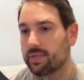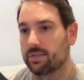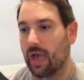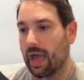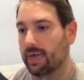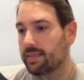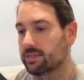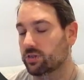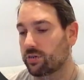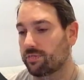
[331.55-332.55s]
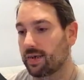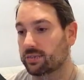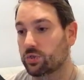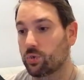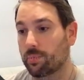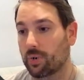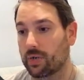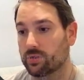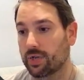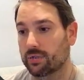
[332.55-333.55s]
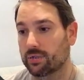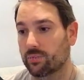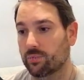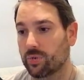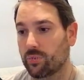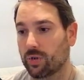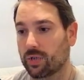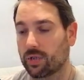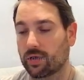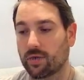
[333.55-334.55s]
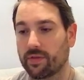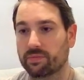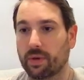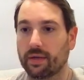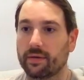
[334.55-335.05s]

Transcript: To add this artifact to the project, you'd want to click on this button.